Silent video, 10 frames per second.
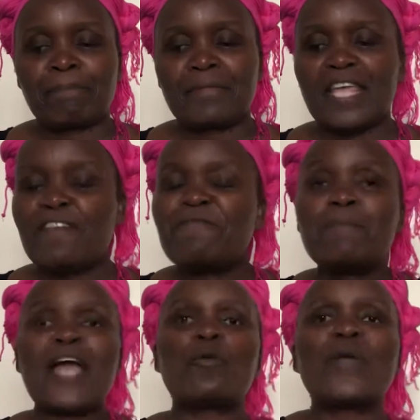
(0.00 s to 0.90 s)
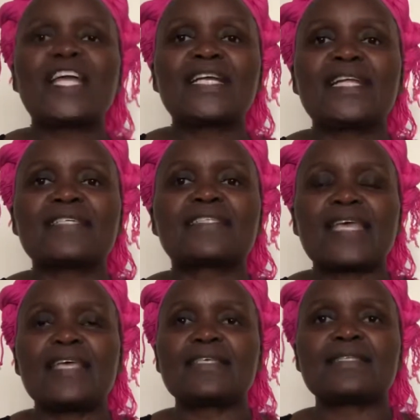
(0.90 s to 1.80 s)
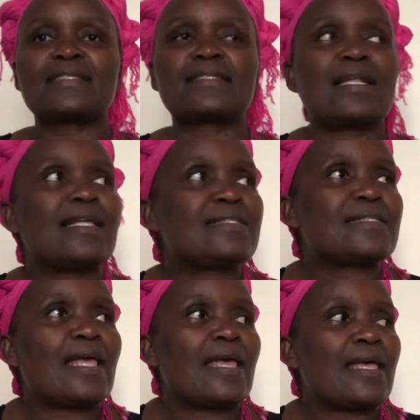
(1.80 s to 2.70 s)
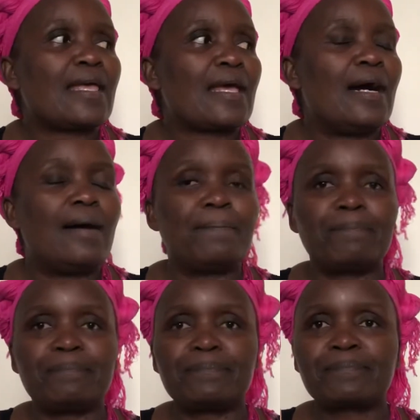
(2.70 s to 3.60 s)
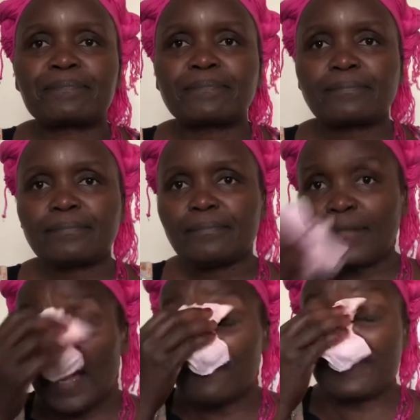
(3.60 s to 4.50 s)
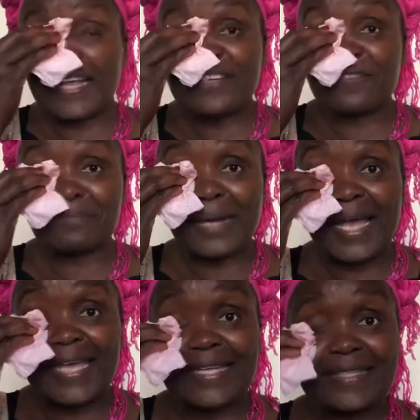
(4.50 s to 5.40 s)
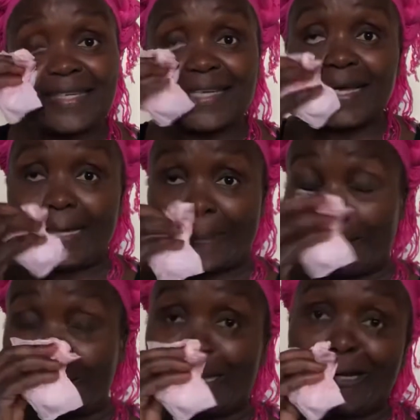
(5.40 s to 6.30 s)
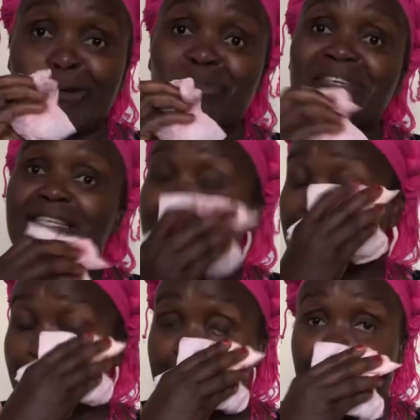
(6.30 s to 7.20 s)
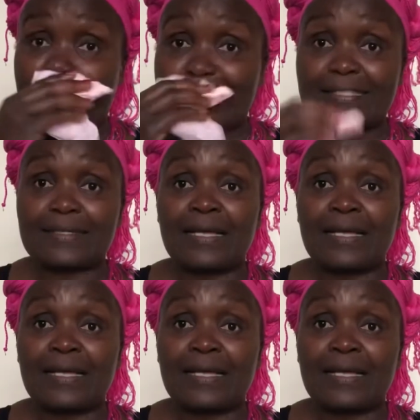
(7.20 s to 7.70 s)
If my weakness is, let's say, a friend of mine here in Nairobi really likes